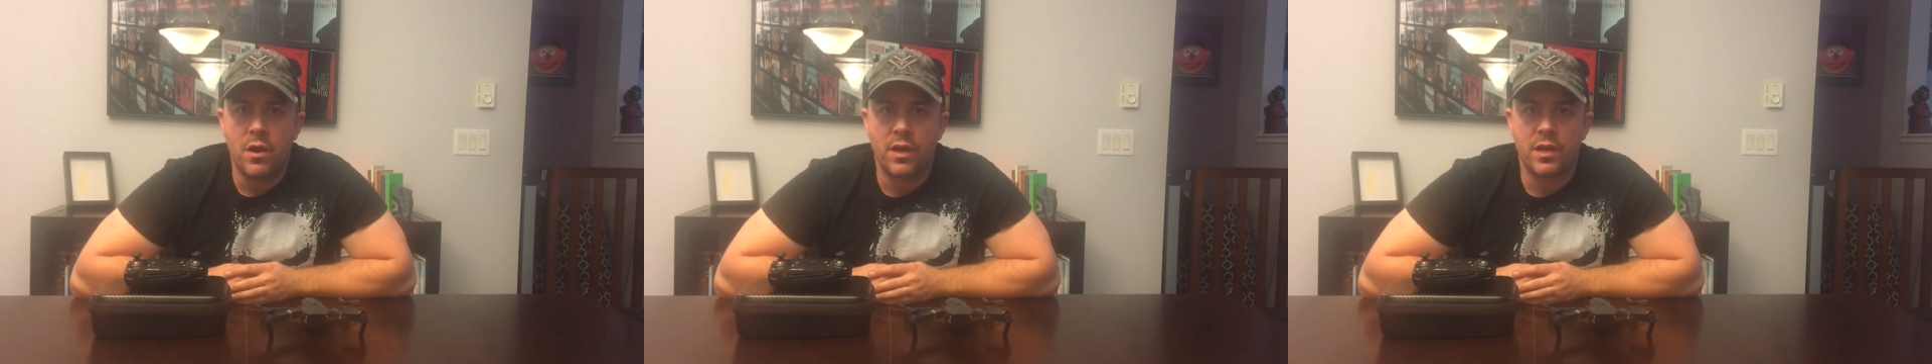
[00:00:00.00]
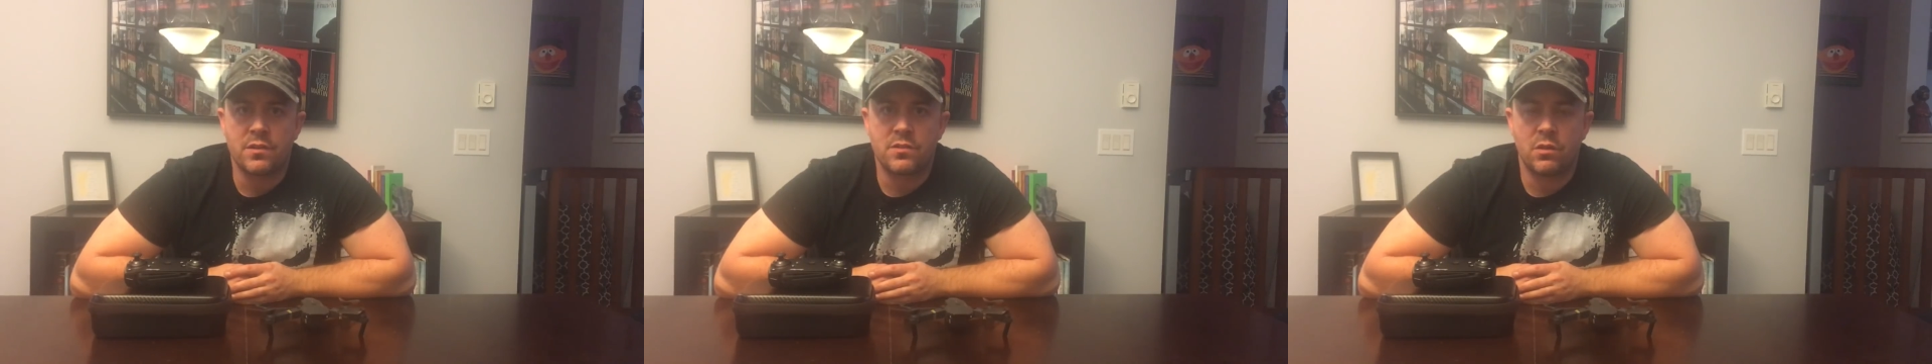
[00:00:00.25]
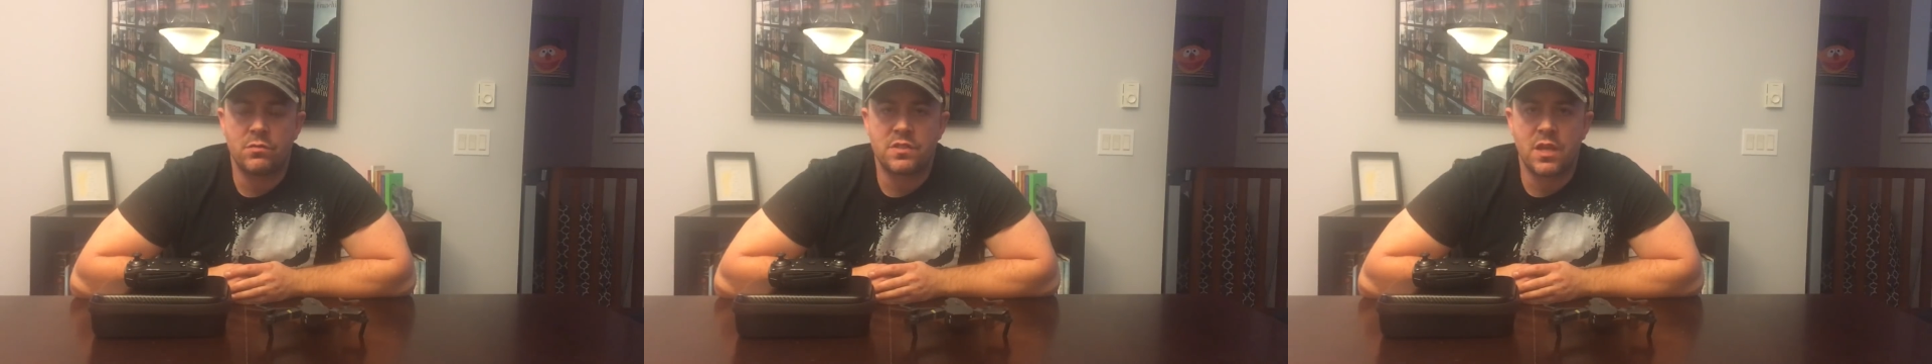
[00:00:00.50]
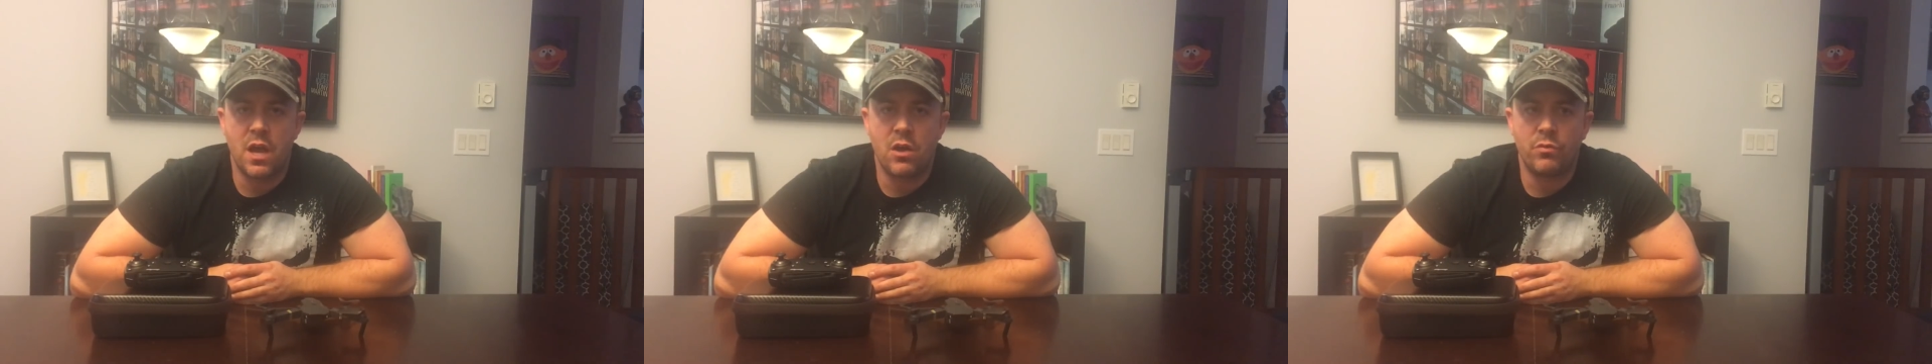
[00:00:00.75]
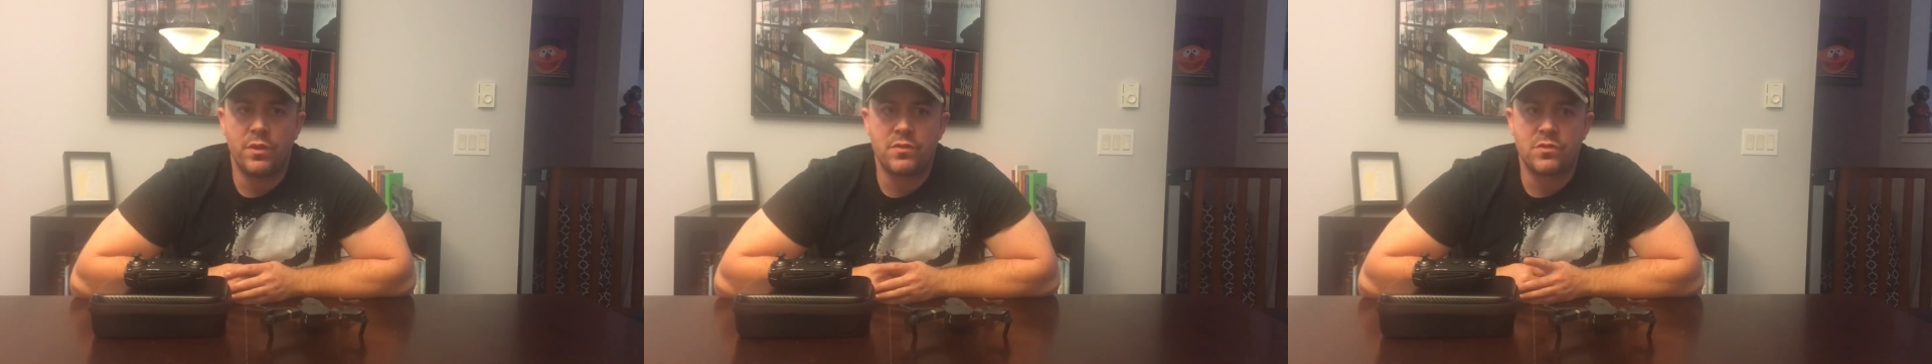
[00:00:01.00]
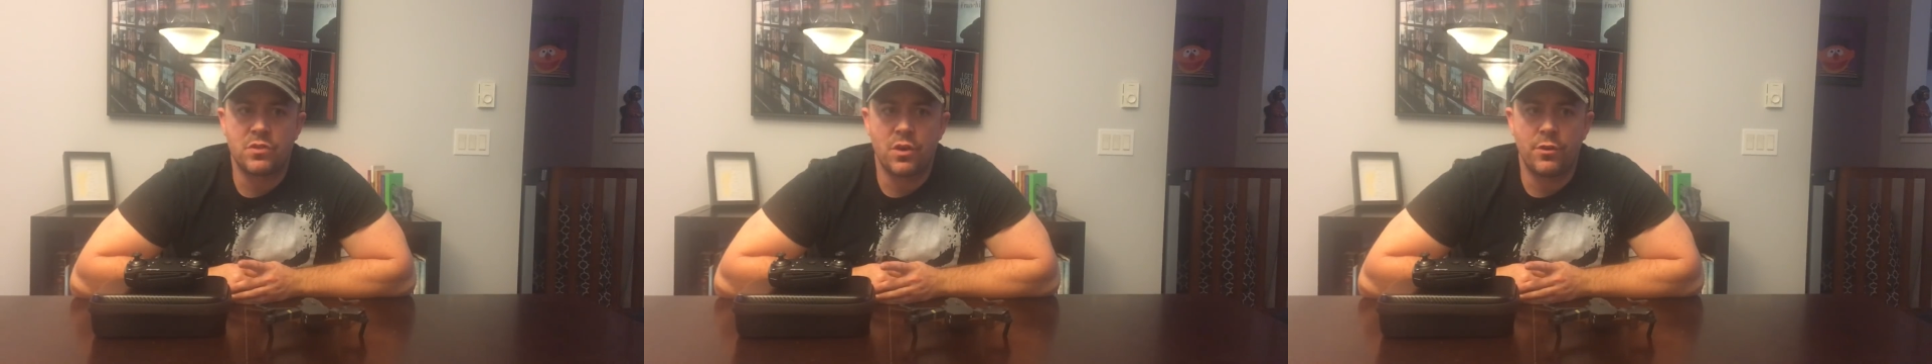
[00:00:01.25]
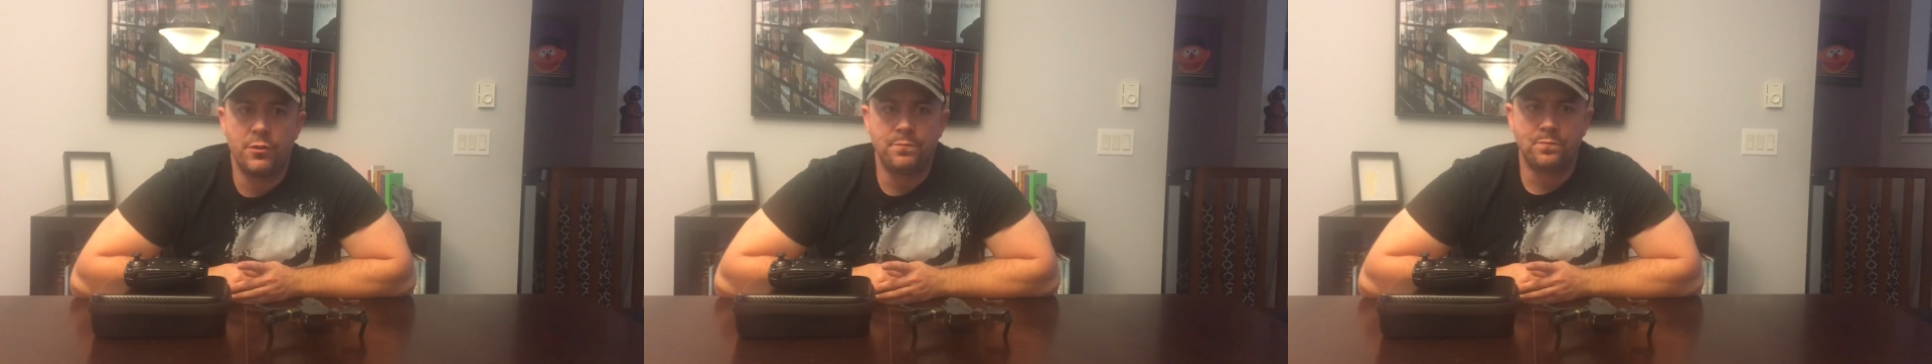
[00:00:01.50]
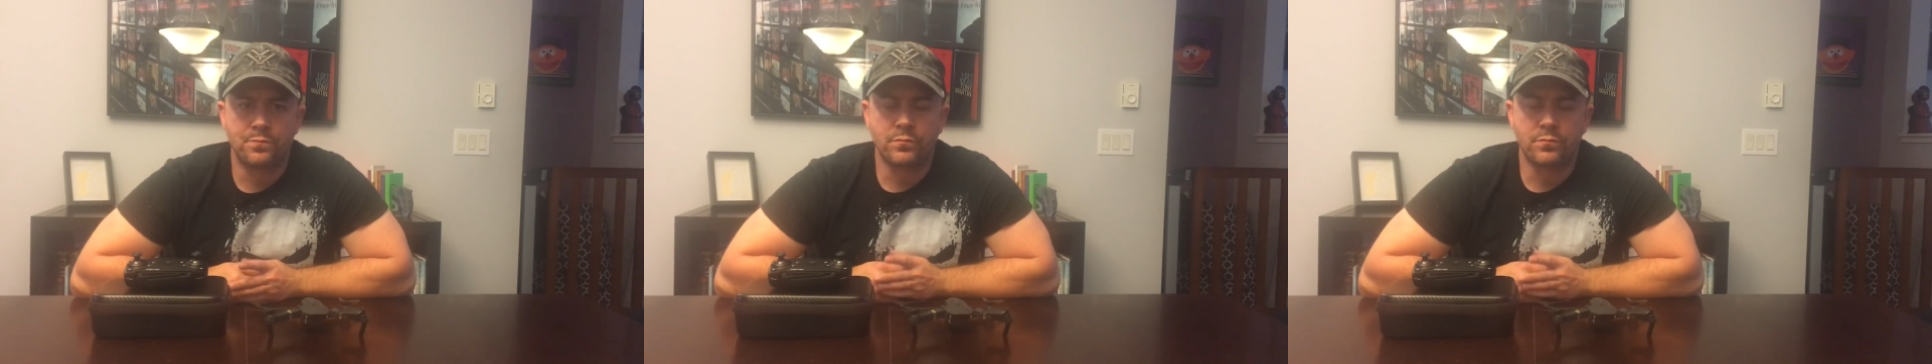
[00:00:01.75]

I guess I'll start with. So